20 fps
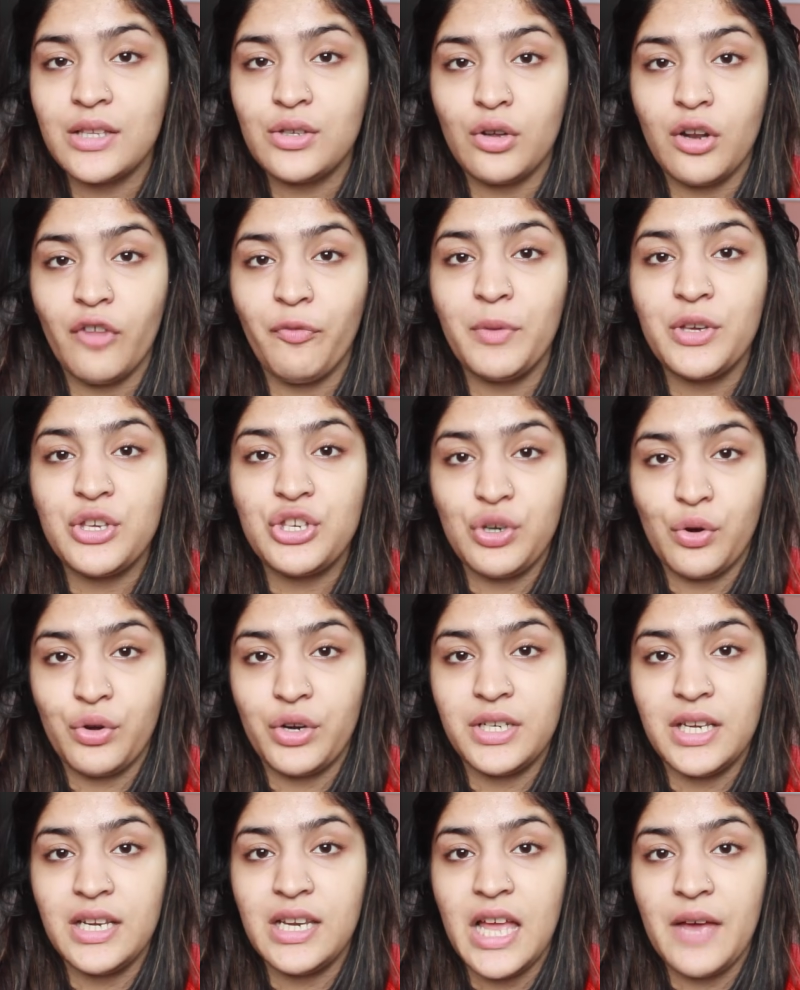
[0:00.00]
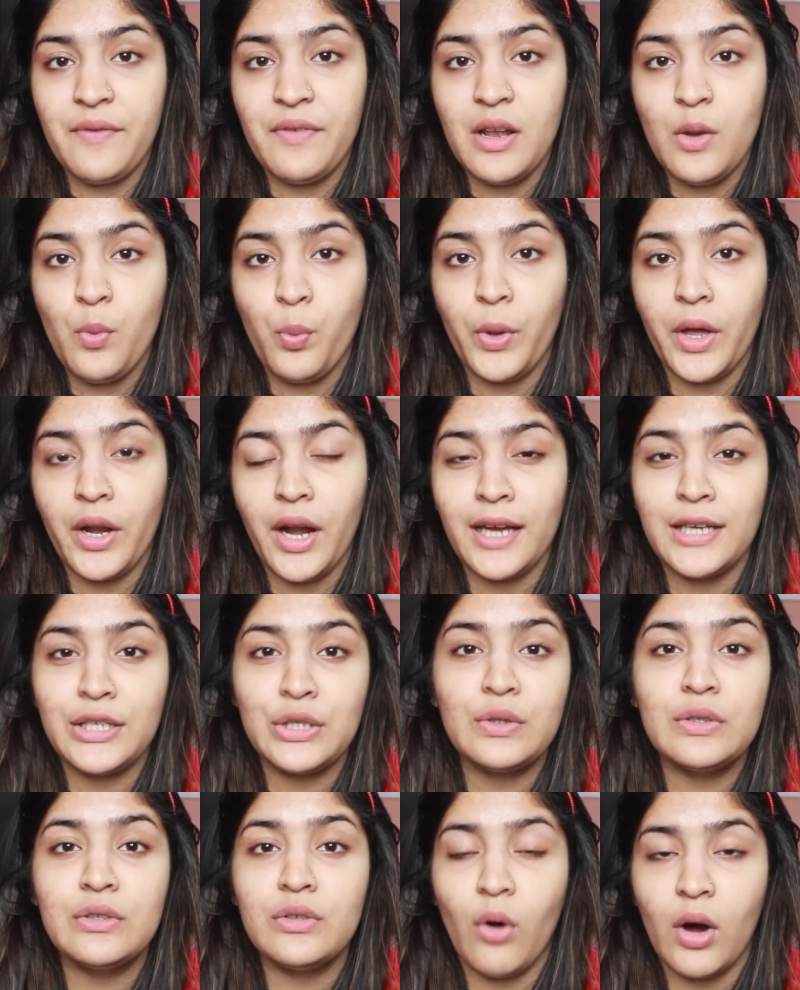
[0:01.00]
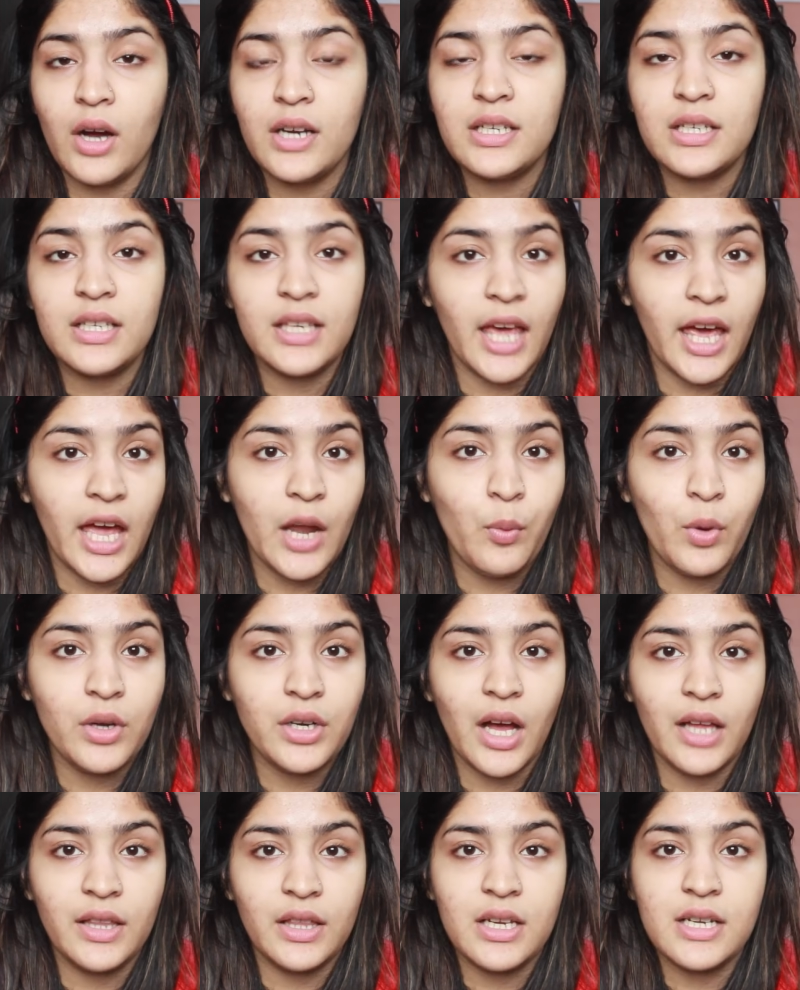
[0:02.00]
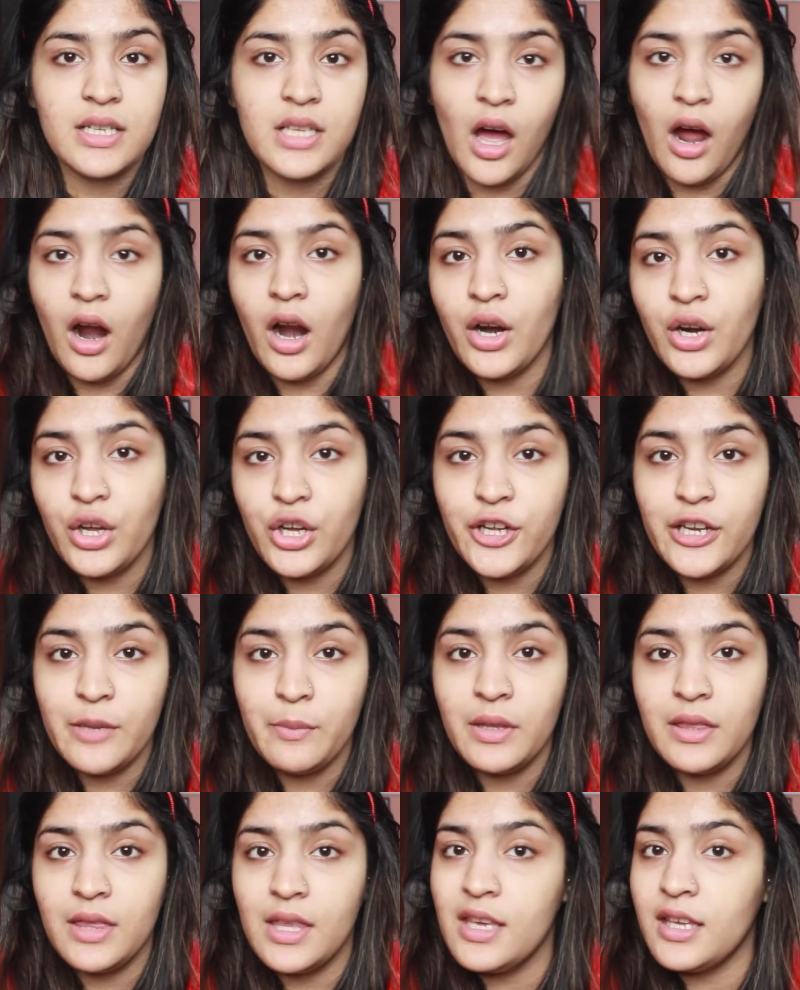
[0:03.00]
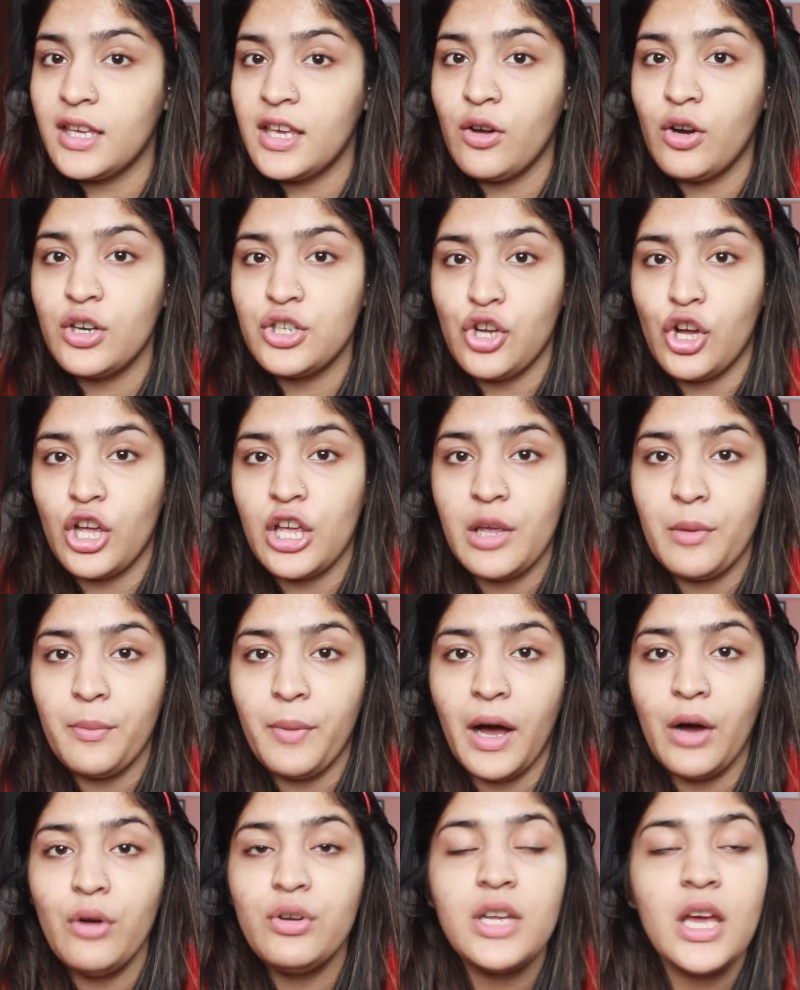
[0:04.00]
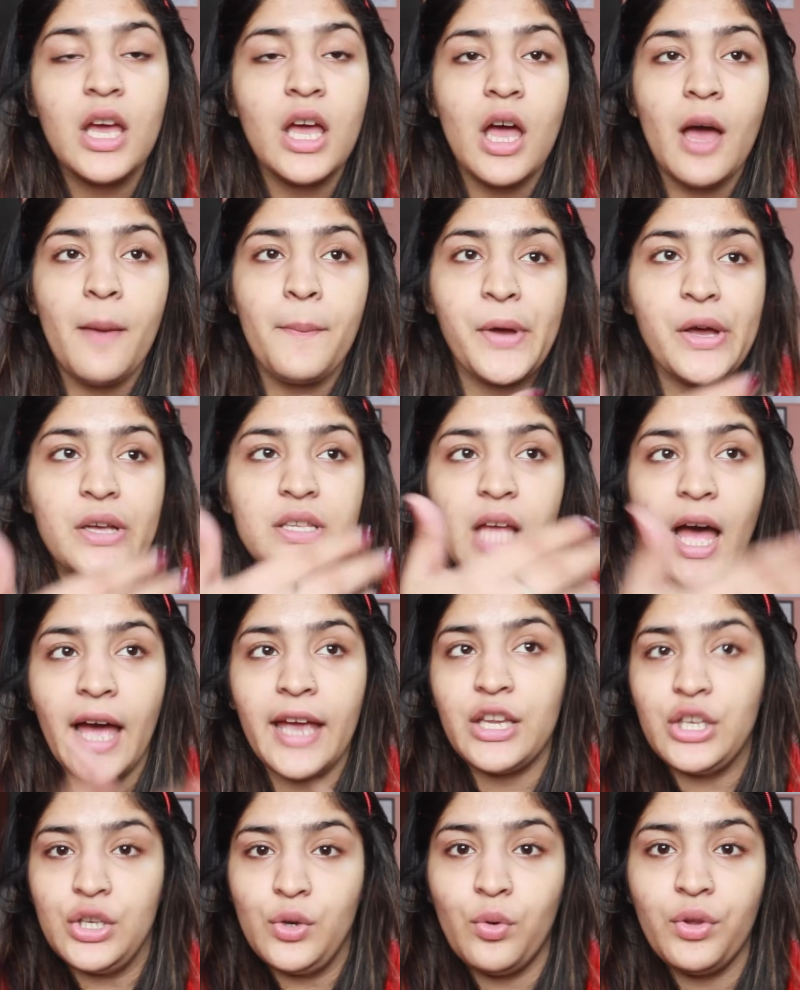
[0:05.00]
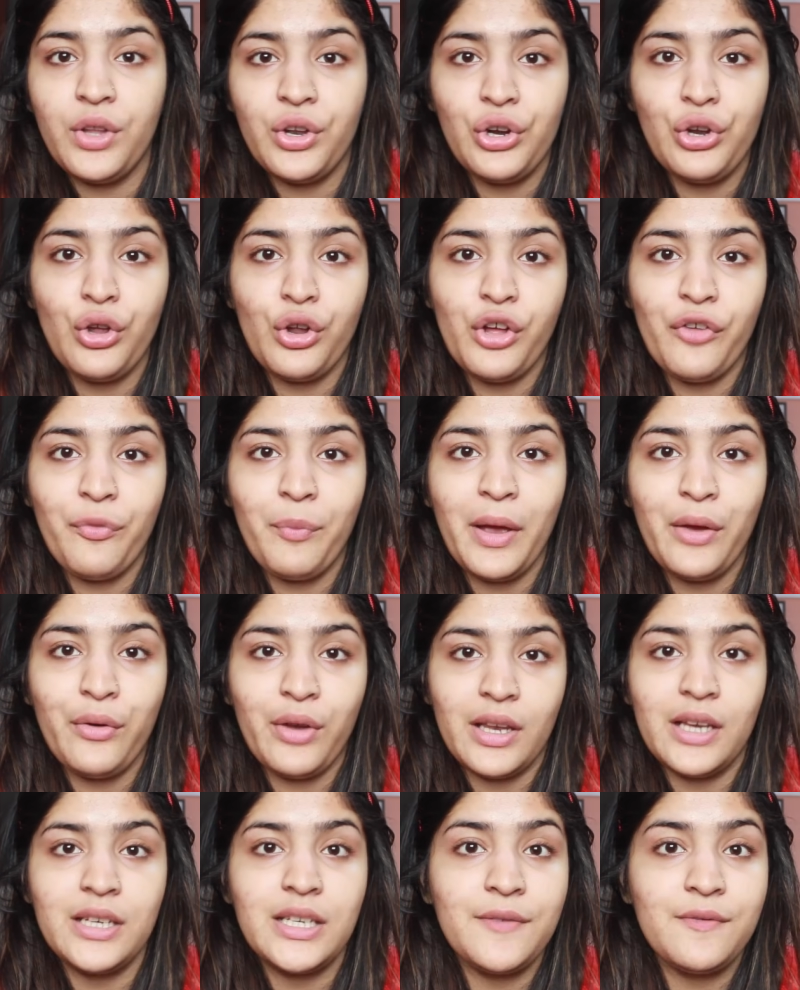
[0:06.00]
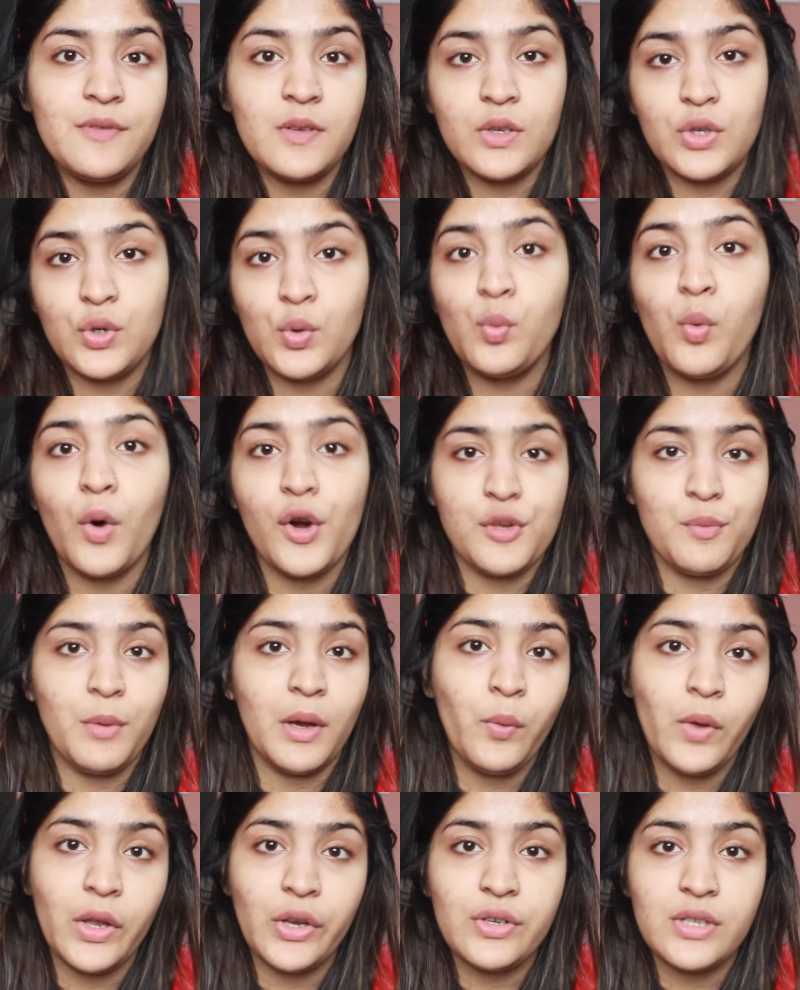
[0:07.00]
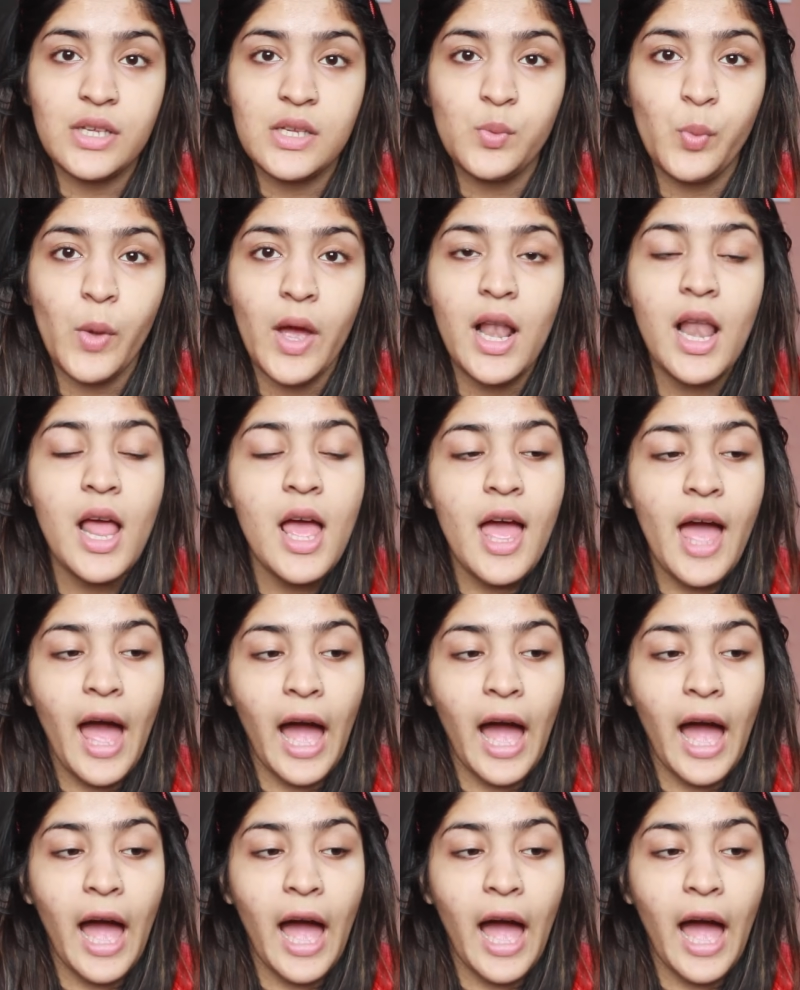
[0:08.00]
that sort of maturity level where I do not care what others are going to be thinking or talking about, because I know that a lot of my relatives do watch my videos as well.